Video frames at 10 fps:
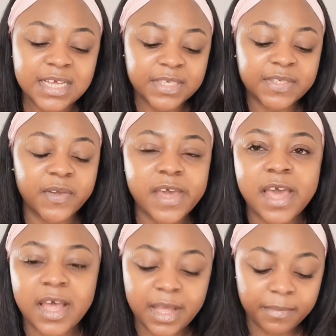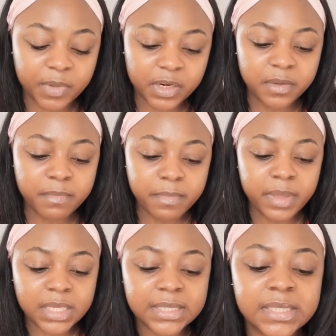So yeah, I'm gonna
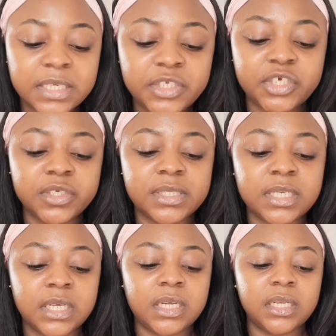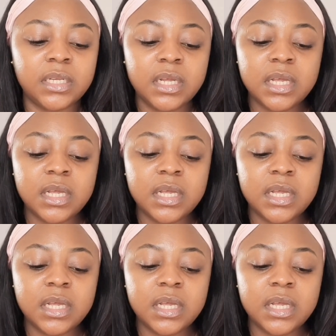mix it using